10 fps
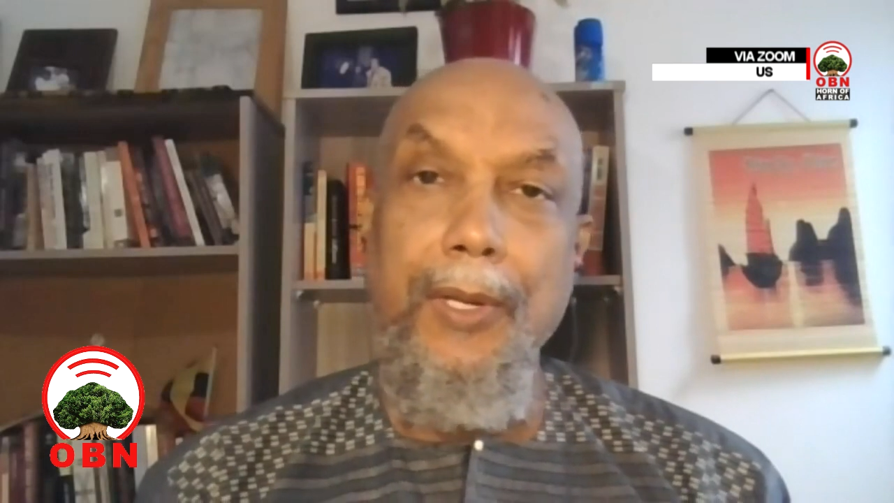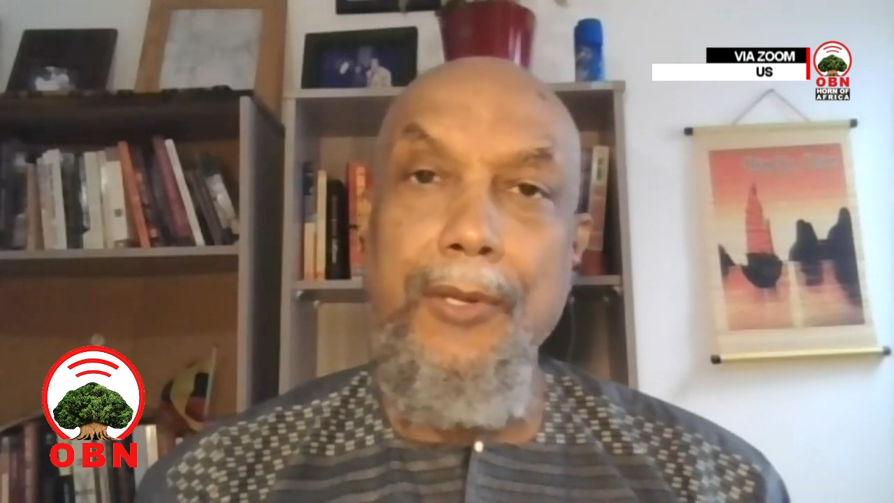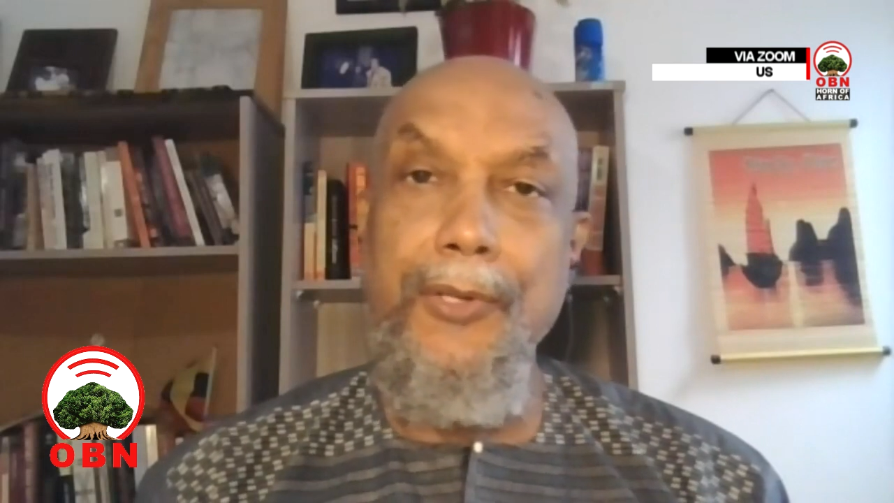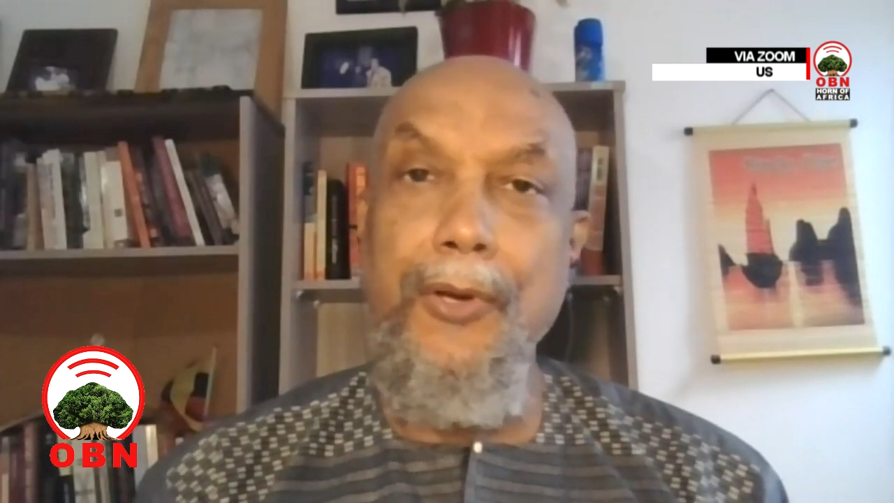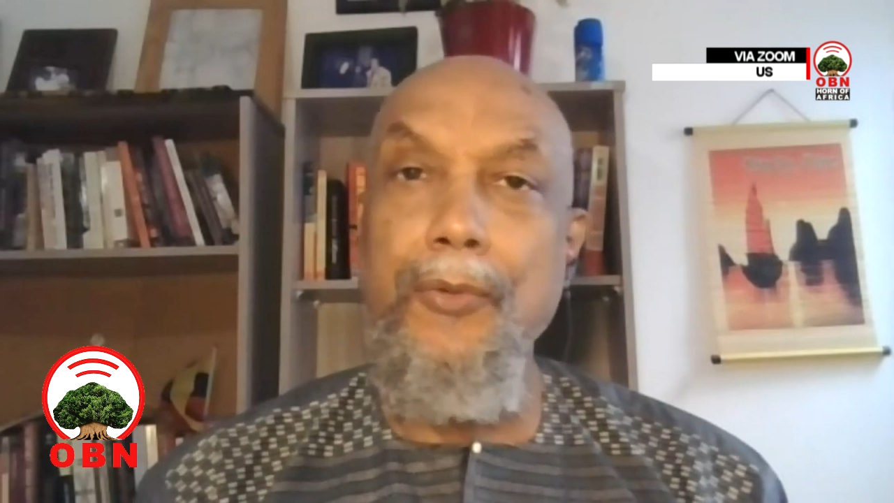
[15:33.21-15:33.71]

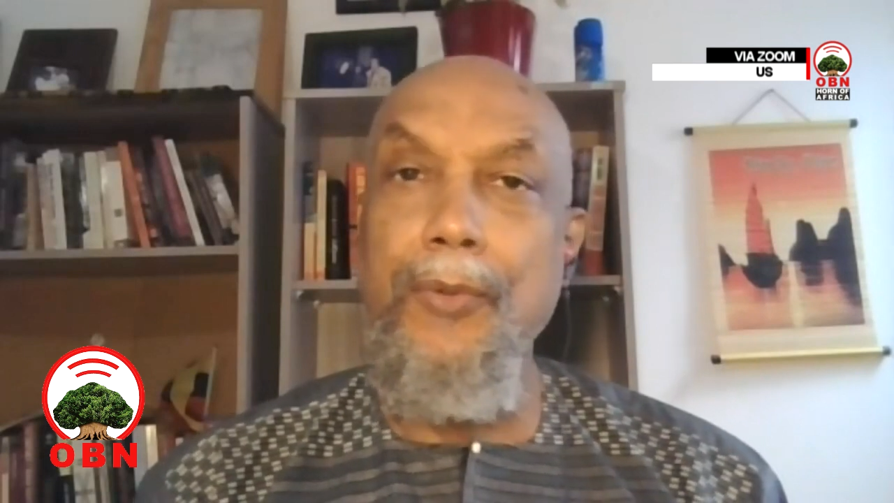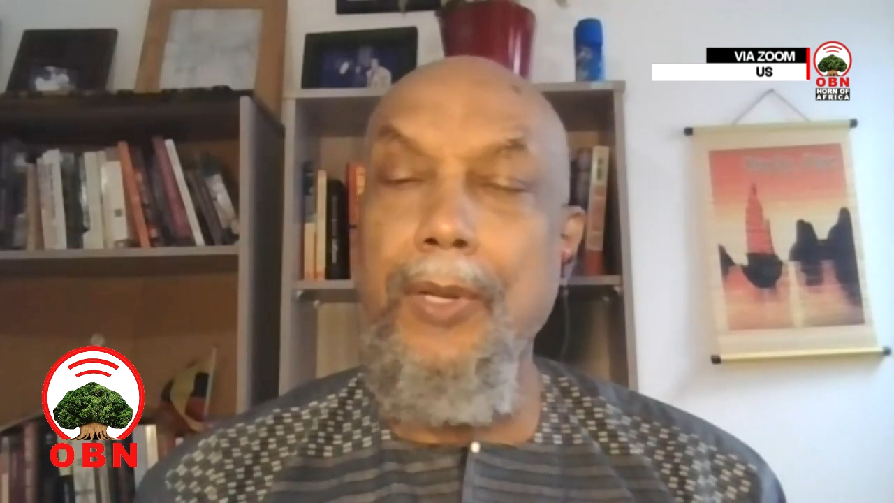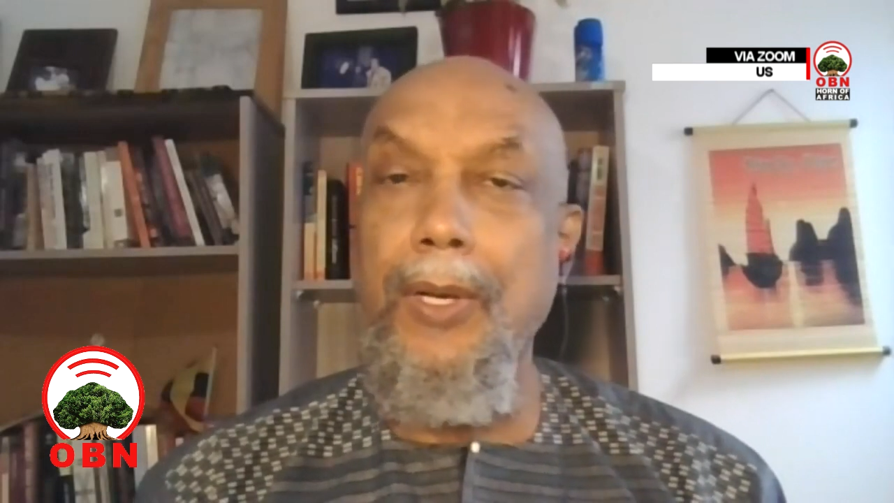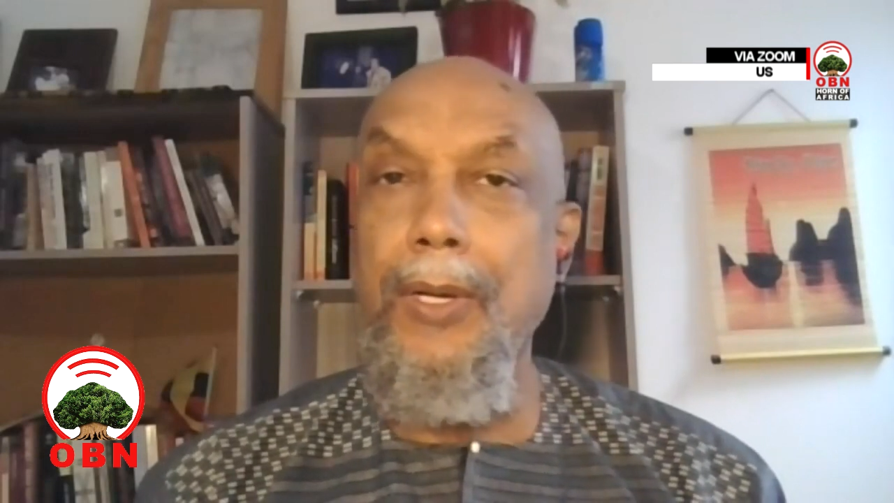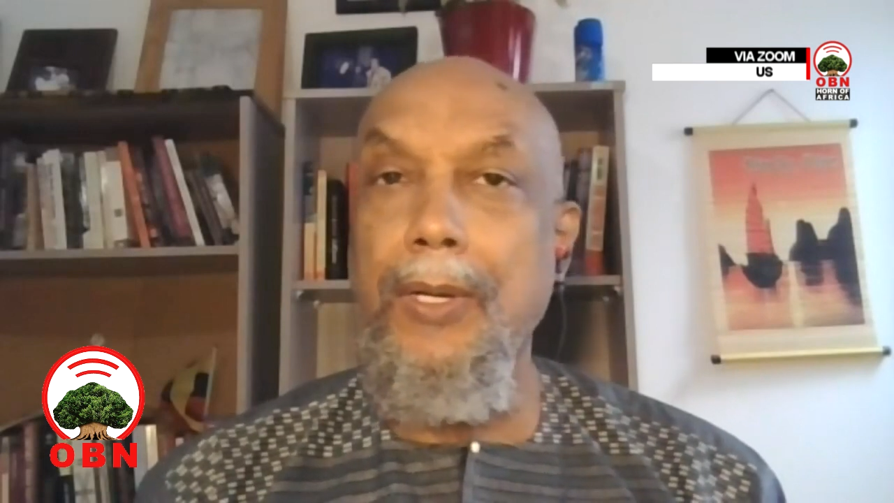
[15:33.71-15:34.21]
his
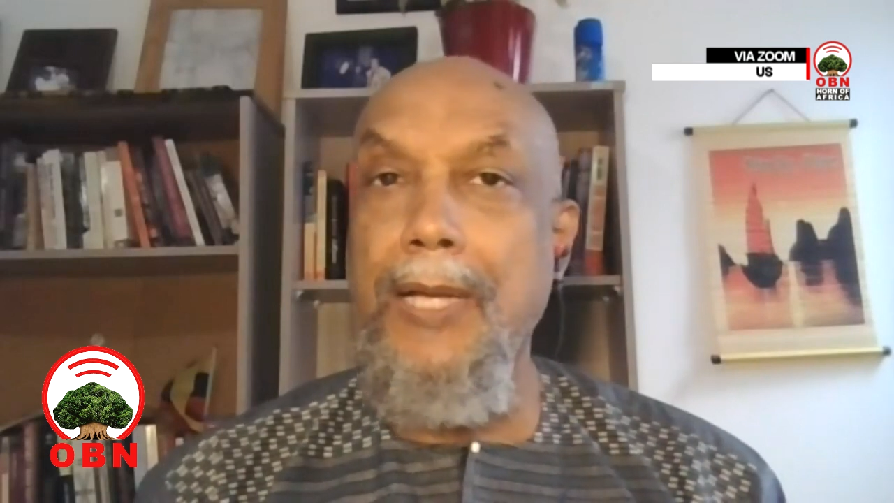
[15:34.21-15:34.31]
own uh,